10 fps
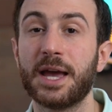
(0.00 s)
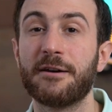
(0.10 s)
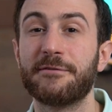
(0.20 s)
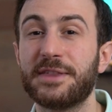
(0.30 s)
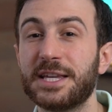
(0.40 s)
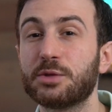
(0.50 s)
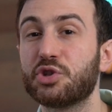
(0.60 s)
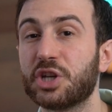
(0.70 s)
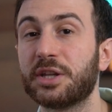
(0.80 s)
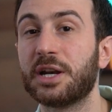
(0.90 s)
These would
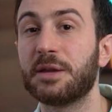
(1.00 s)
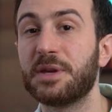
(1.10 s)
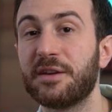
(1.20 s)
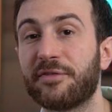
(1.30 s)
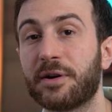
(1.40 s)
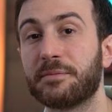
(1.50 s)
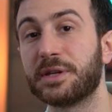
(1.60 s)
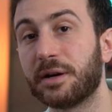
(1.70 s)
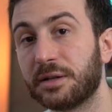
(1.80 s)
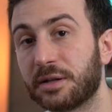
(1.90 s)
generally be from
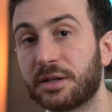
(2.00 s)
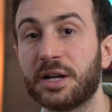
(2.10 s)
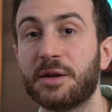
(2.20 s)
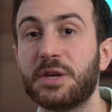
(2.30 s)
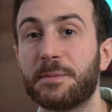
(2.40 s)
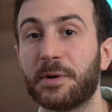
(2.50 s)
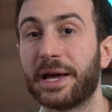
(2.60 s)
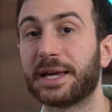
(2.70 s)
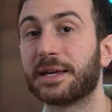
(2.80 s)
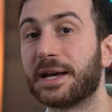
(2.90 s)
younger people,
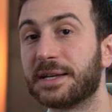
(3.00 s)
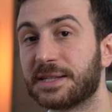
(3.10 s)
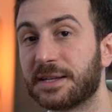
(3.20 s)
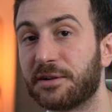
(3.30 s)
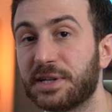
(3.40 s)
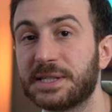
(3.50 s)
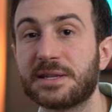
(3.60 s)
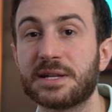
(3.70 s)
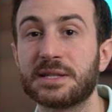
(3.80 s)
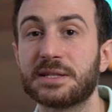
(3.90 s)
like
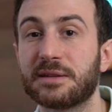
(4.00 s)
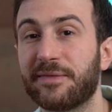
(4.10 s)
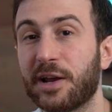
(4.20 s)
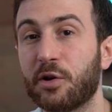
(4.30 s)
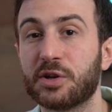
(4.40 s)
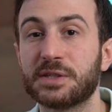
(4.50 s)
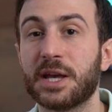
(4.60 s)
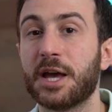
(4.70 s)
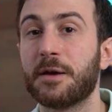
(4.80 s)
residents, fellows,